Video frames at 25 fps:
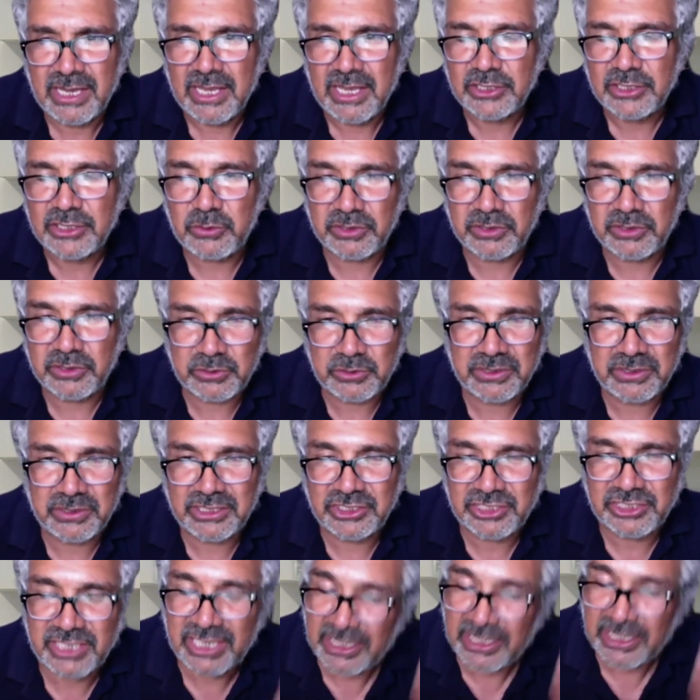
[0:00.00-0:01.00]
Do you, do you want to
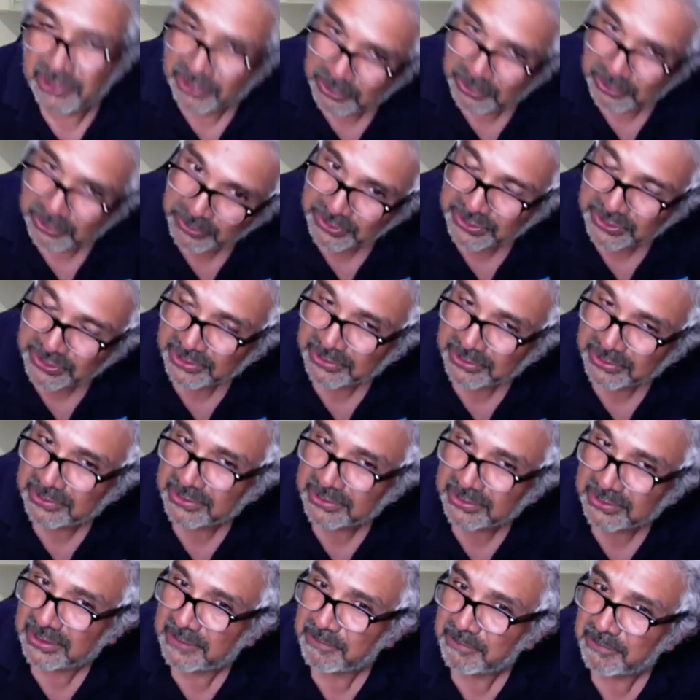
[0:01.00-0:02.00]
share your thoughts
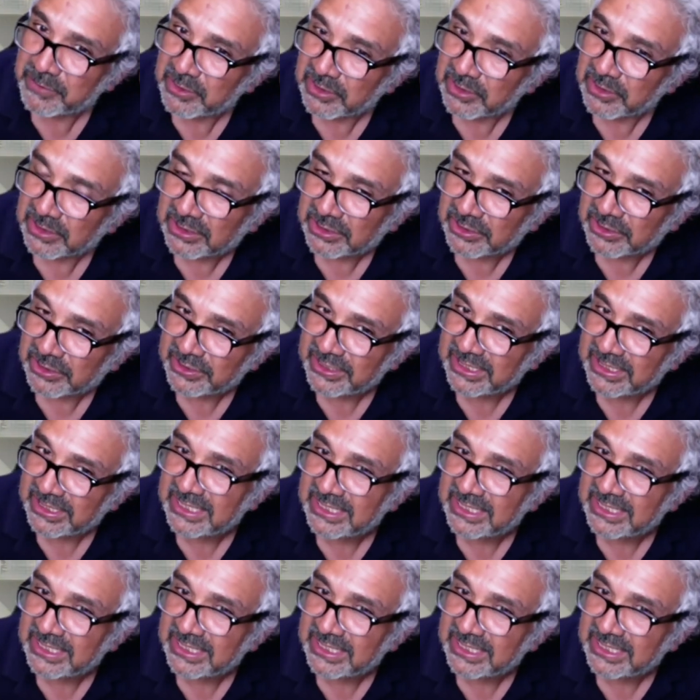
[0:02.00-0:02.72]
on gardening